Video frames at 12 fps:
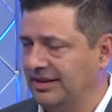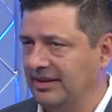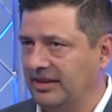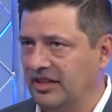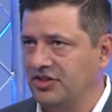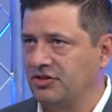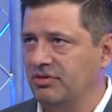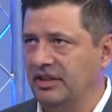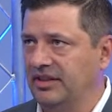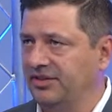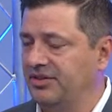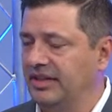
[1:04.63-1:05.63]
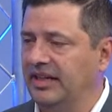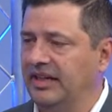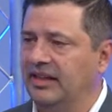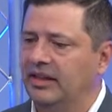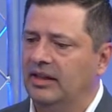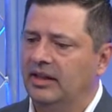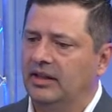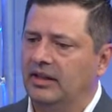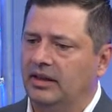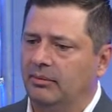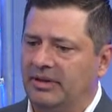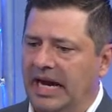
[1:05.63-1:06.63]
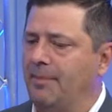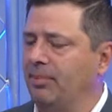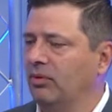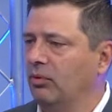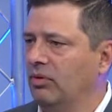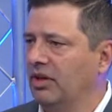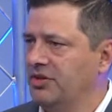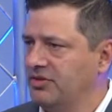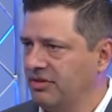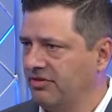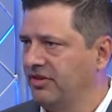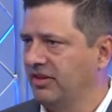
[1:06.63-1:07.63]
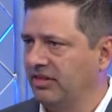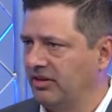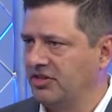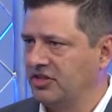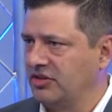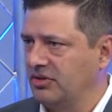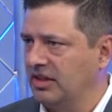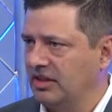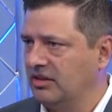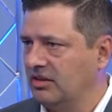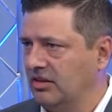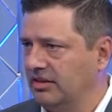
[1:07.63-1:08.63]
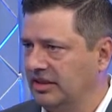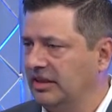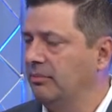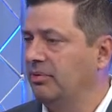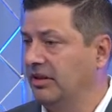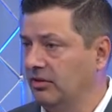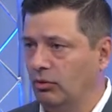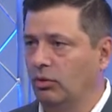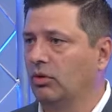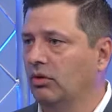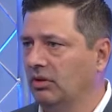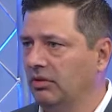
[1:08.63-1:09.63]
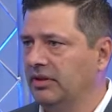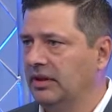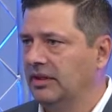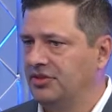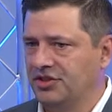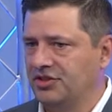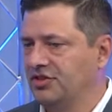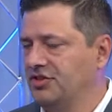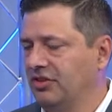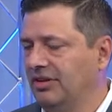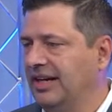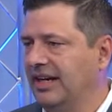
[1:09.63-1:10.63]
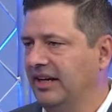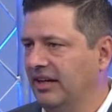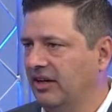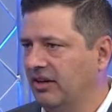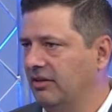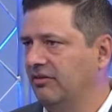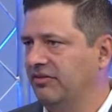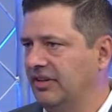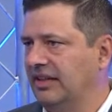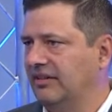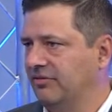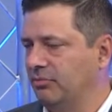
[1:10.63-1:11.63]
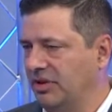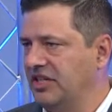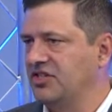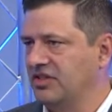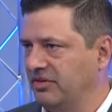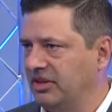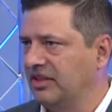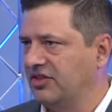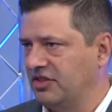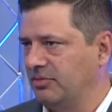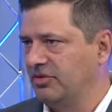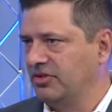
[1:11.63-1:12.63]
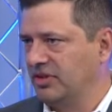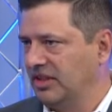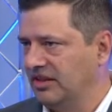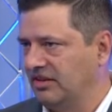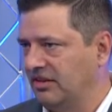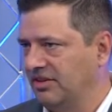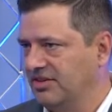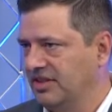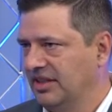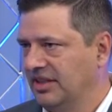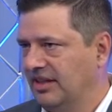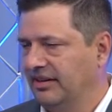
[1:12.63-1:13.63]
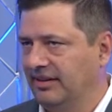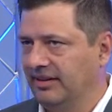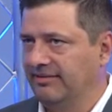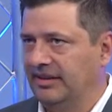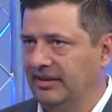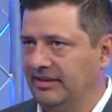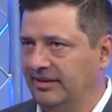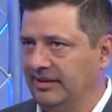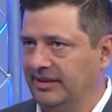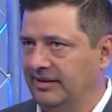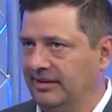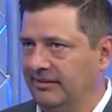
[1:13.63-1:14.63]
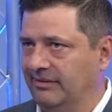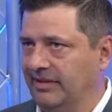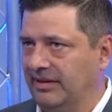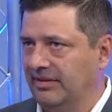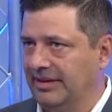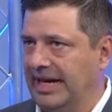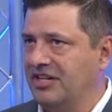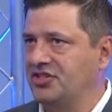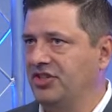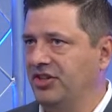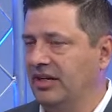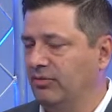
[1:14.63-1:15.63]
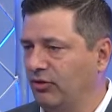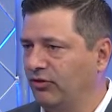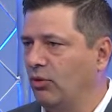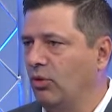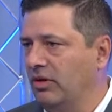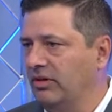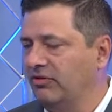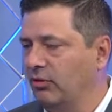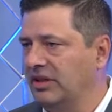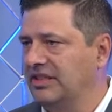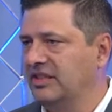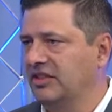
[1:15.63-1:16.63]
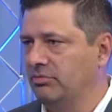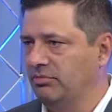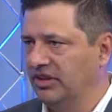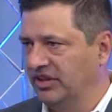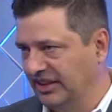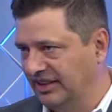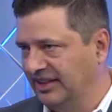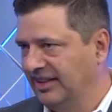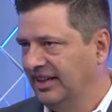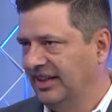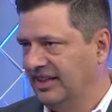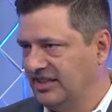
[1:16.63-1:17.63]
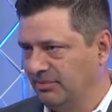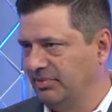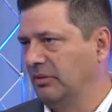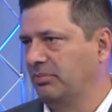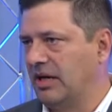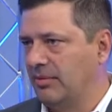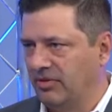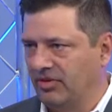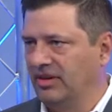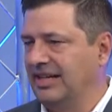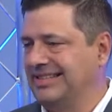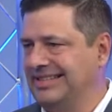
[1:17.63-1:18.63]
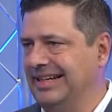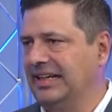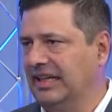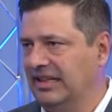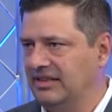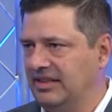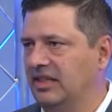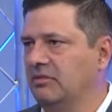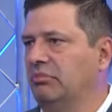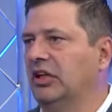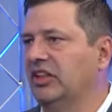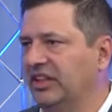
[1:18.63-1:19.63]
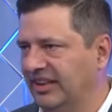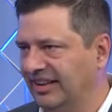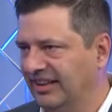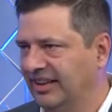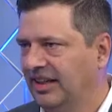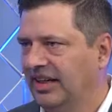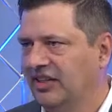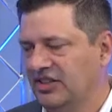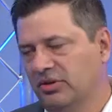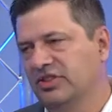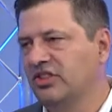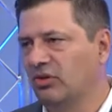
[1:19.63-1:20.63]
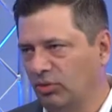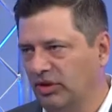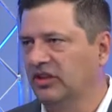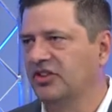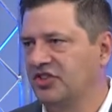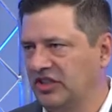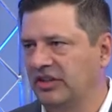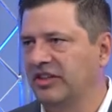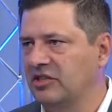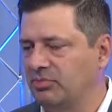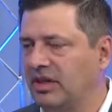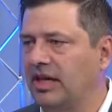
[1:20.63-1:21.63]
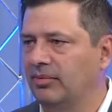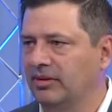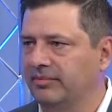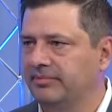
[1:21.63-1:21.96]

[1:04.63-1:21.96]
I think I just read the other day, Capital One, who's the 5th largest credit card company in the world, just in July had 105 breaches of their customers' credit cards. I think in last year you had over 446 million. It's a big problem. Over the last decade, 10 billion. So it's a real serious problem.